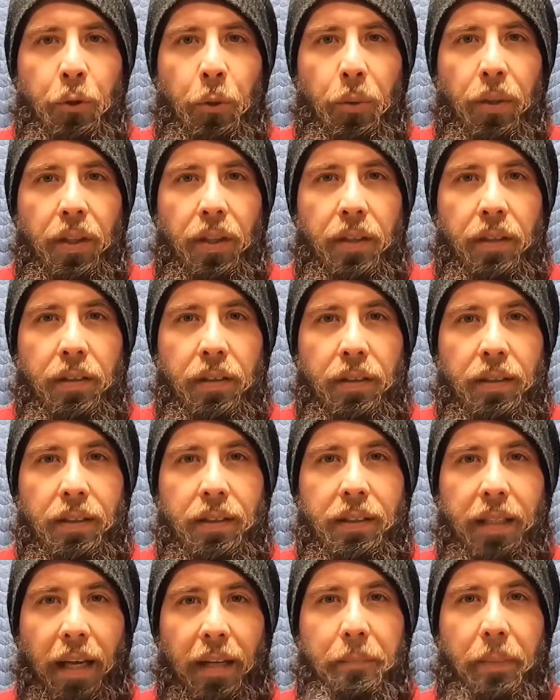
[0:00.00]
truth.
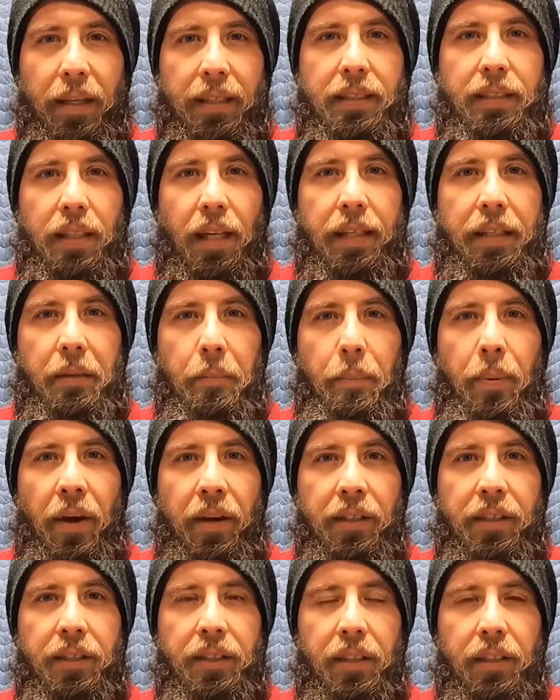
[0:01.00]
Side-by-side
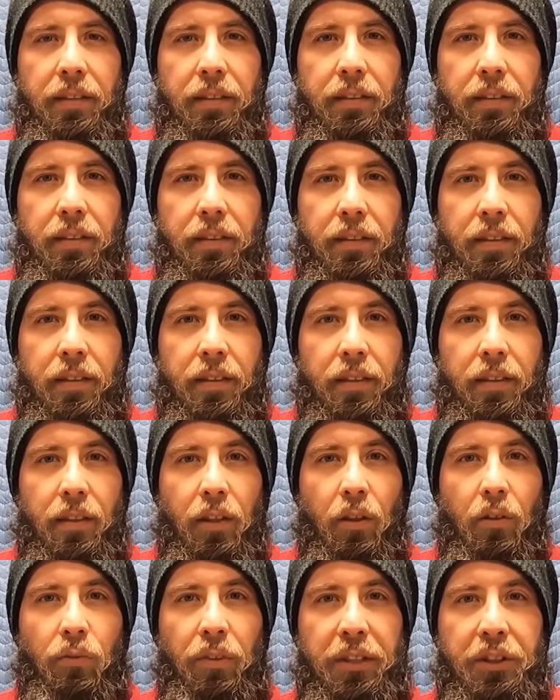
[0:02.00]
comparison.
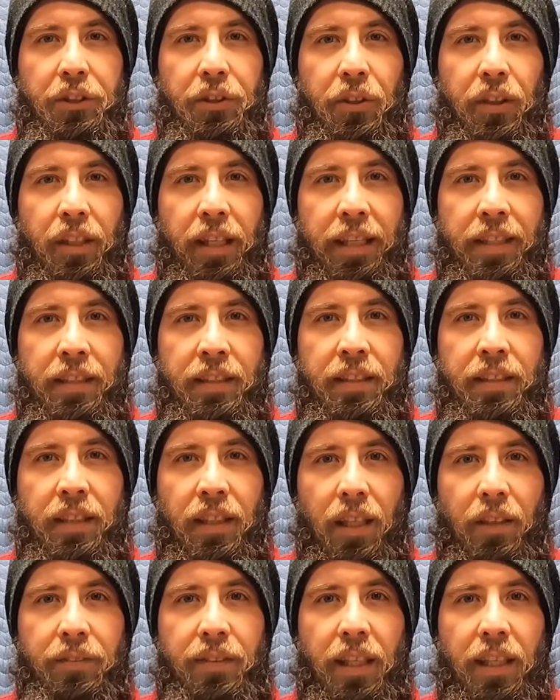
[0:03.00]
Original lens in the
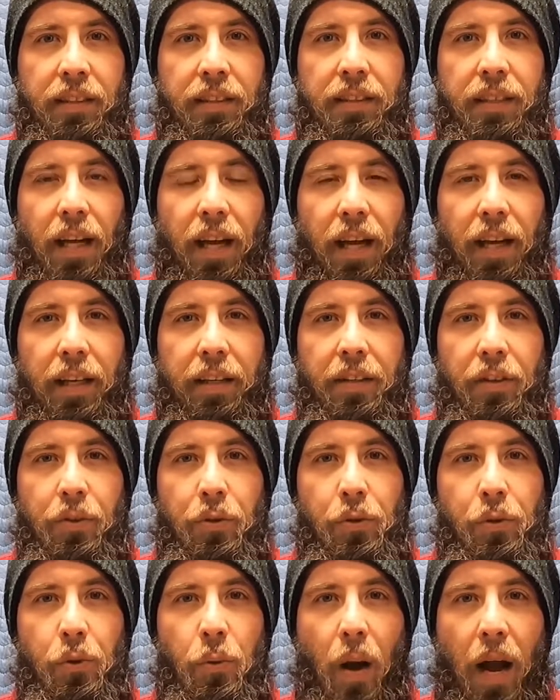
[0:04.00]
left-hand side.
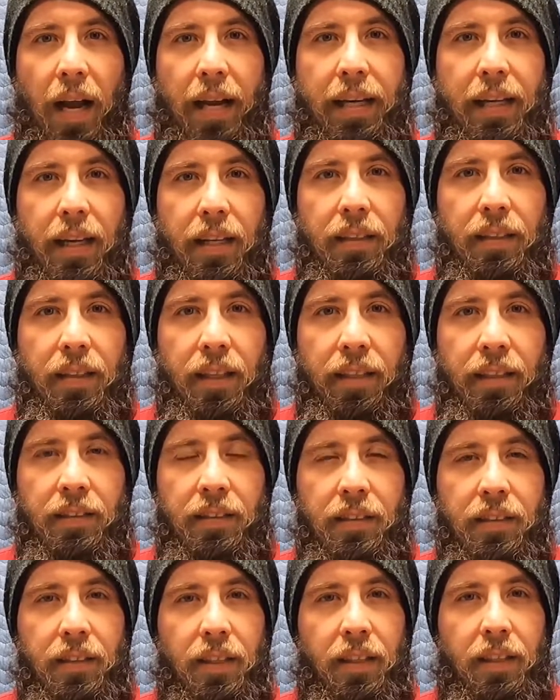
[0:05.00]
New Ikon
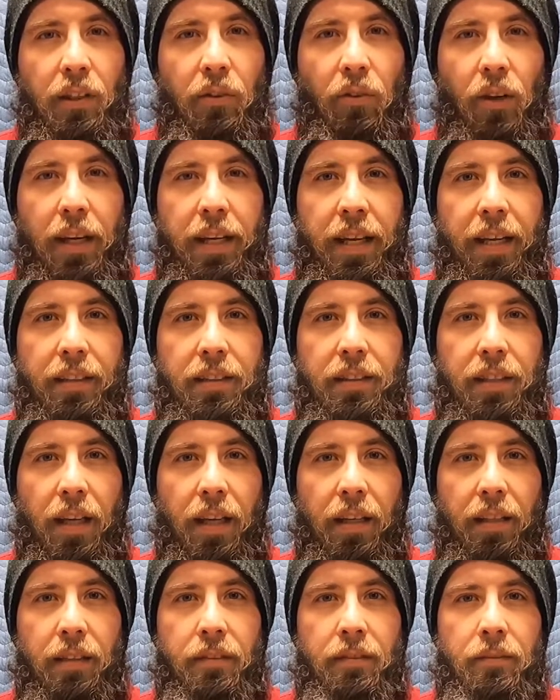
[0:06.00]
lens in the right-hand
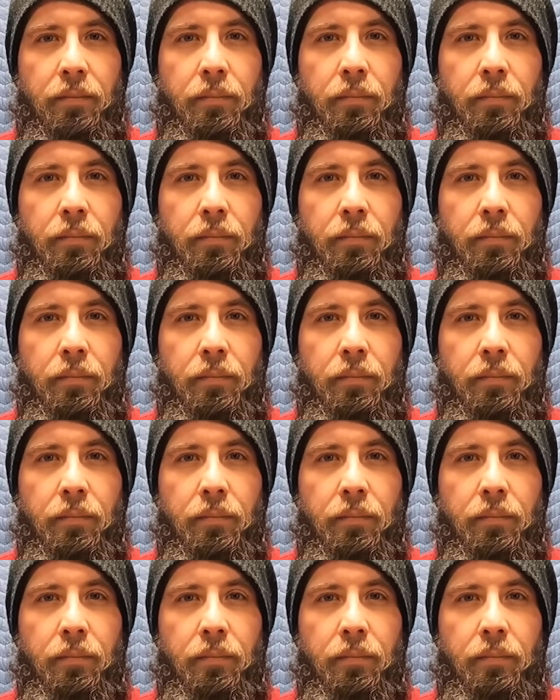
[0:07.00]
side.